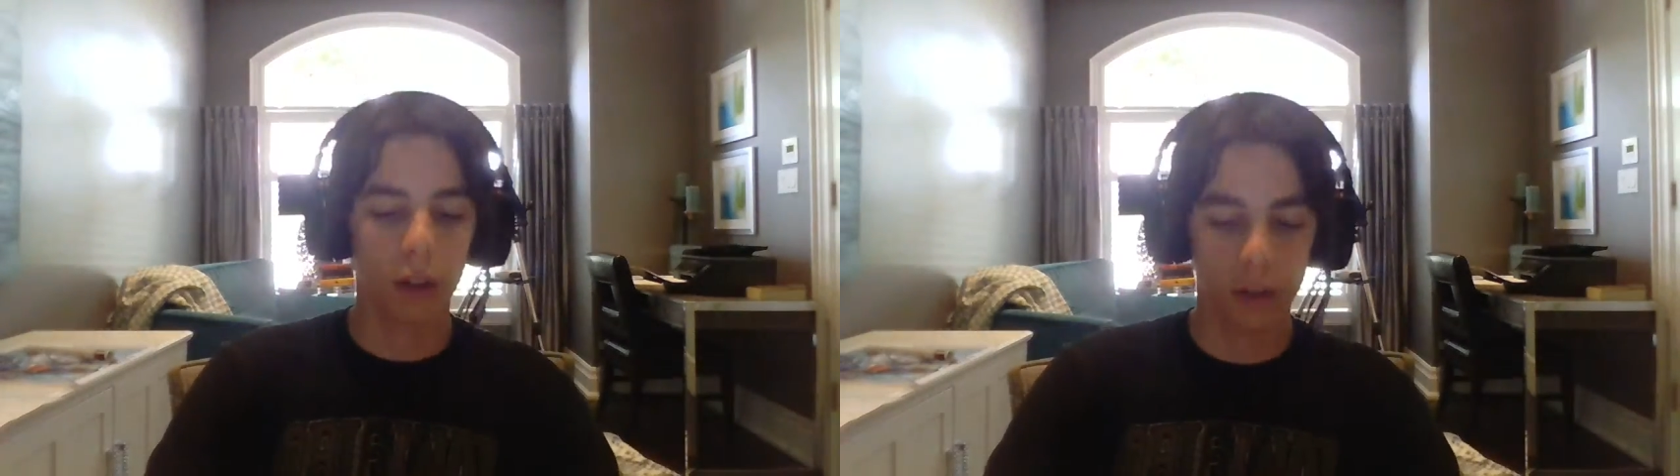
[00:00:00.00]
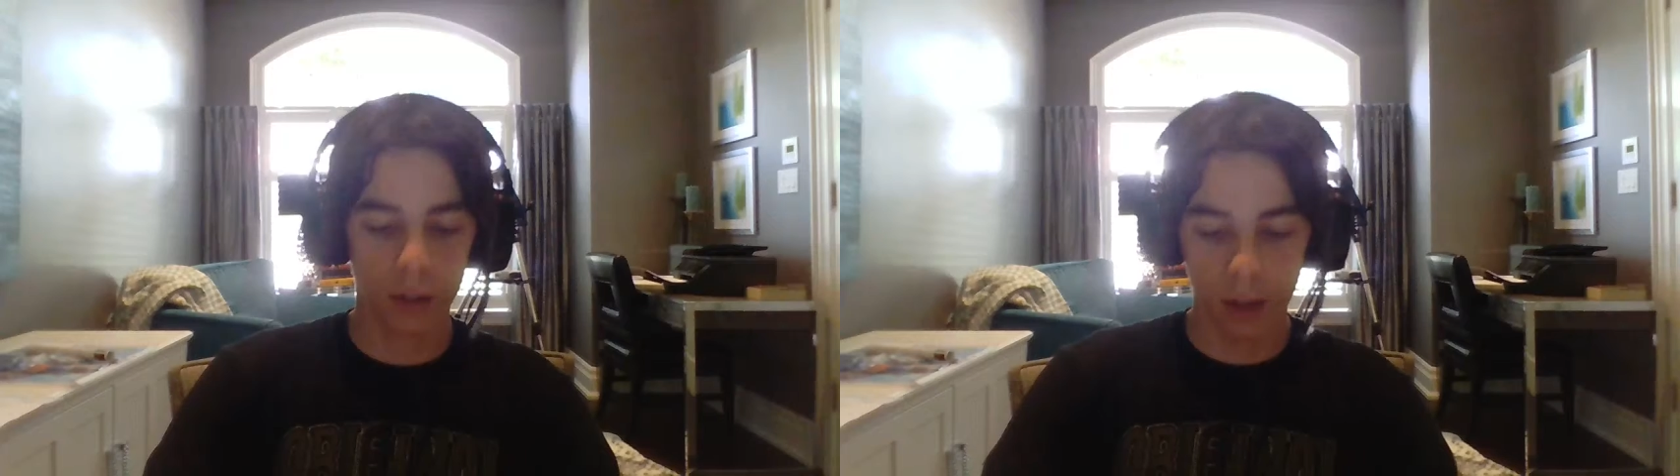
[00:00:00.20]

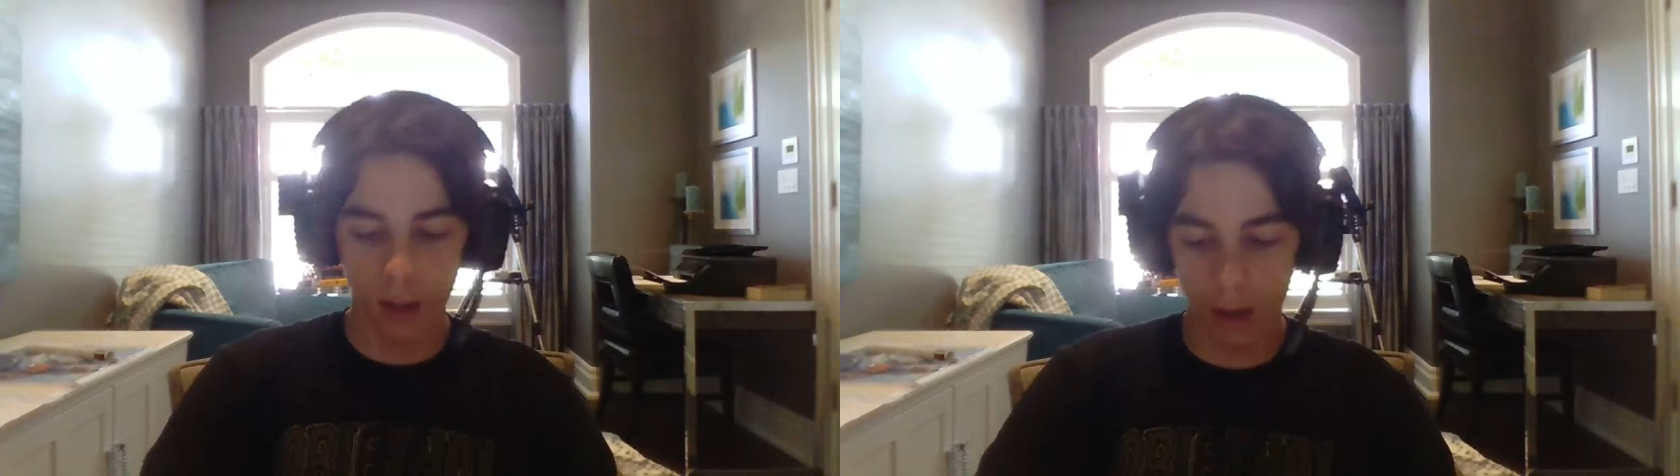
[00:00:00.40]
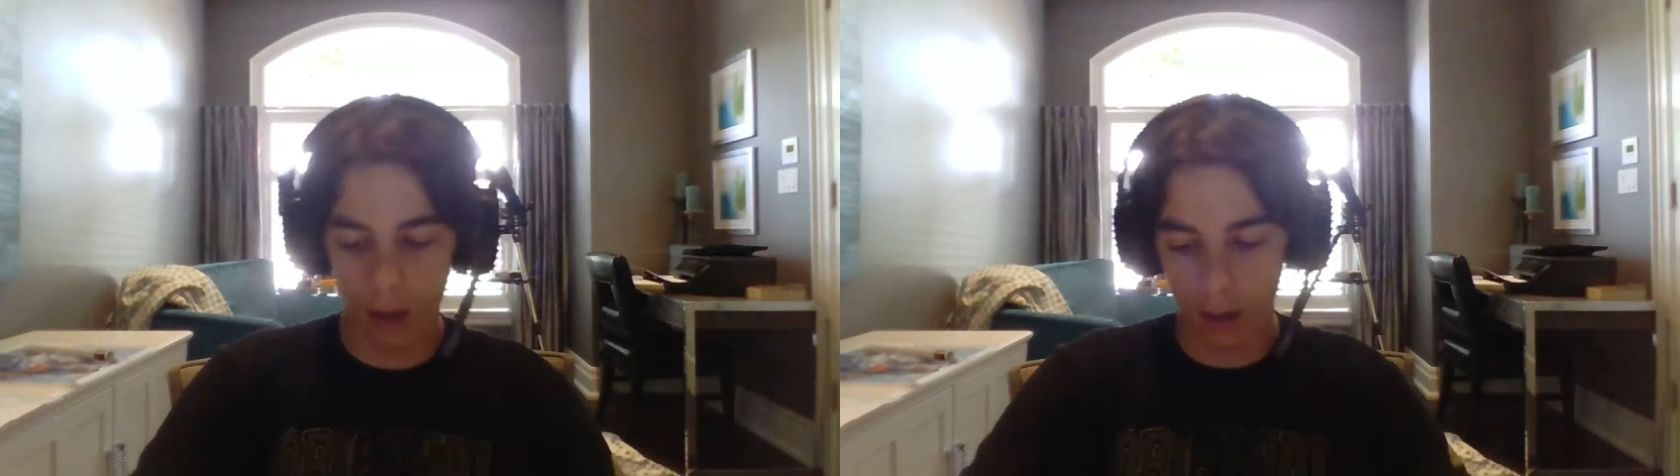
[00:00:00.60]

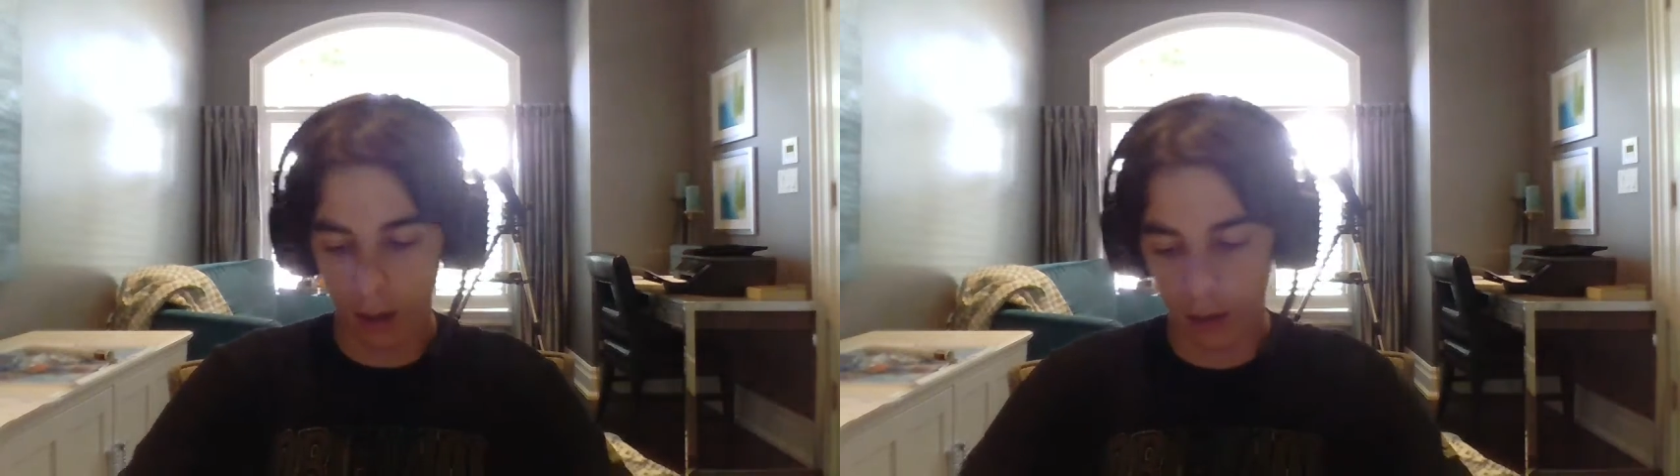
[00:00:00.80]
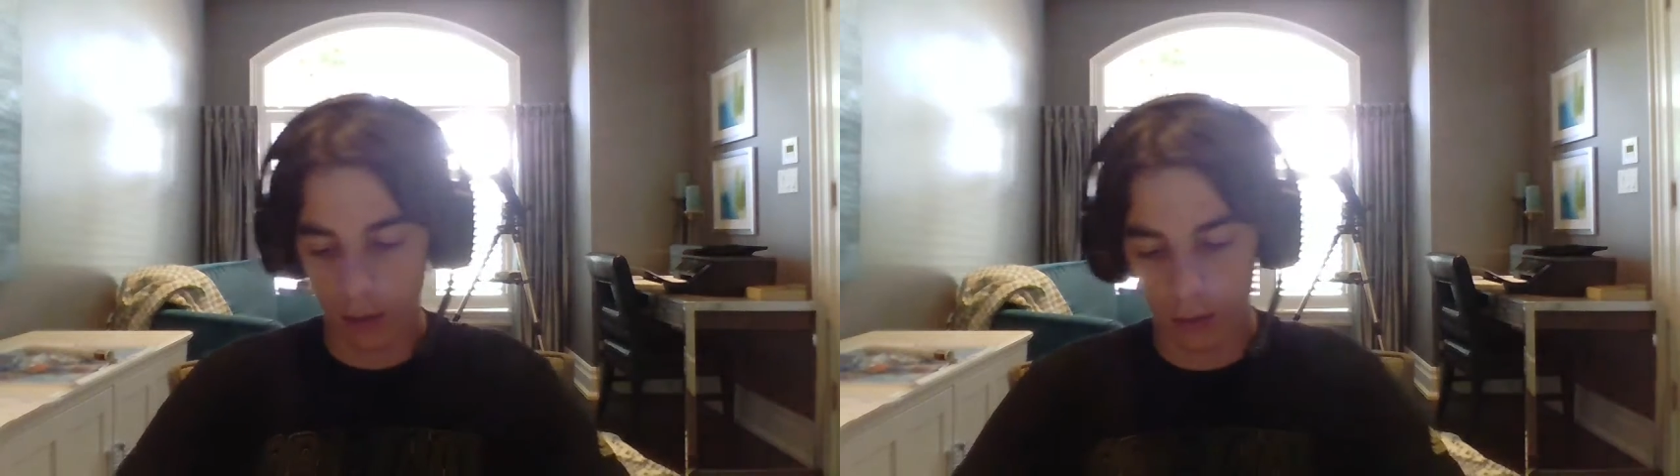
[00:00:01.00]
today
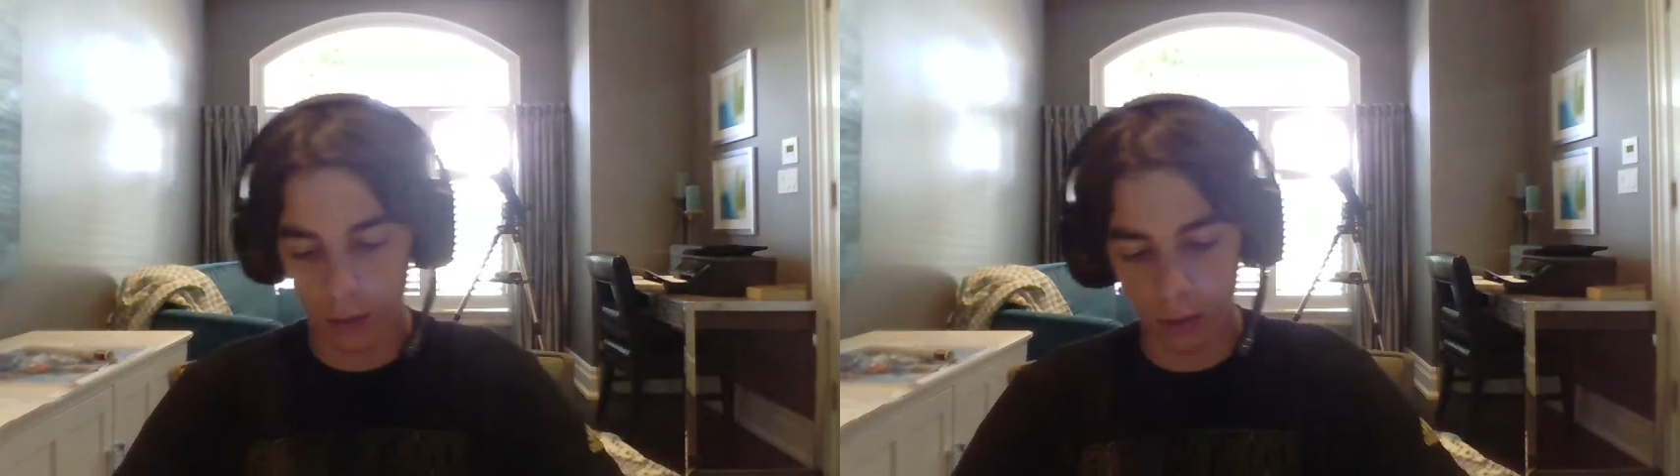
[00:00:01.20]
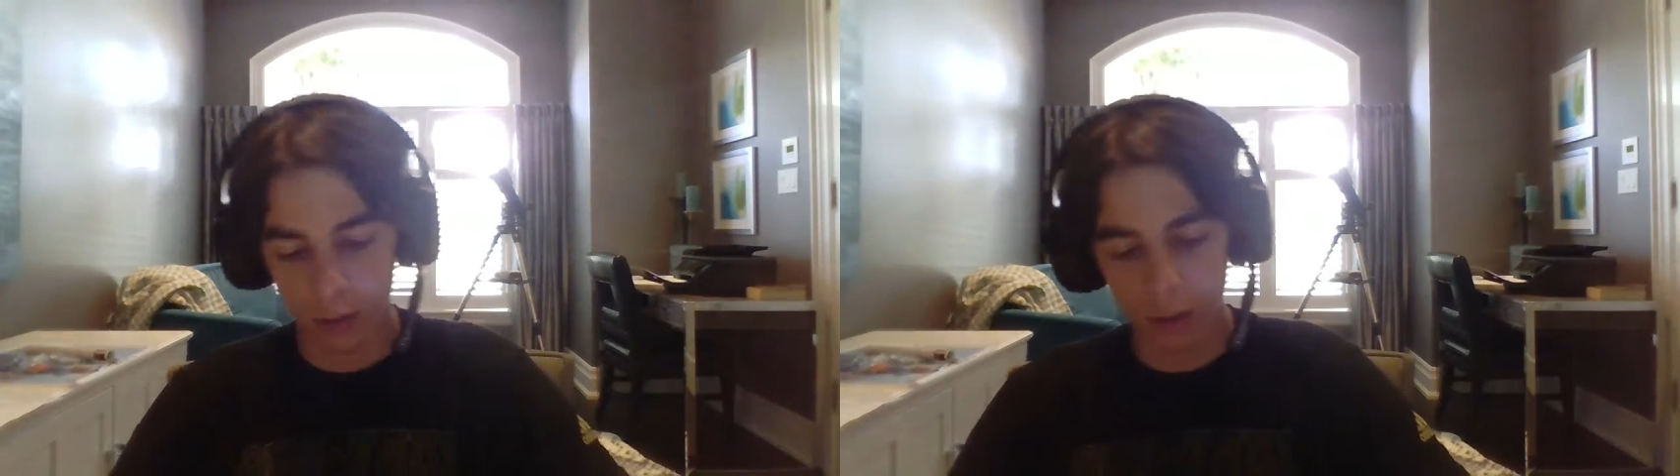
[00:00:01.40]
I'm gonna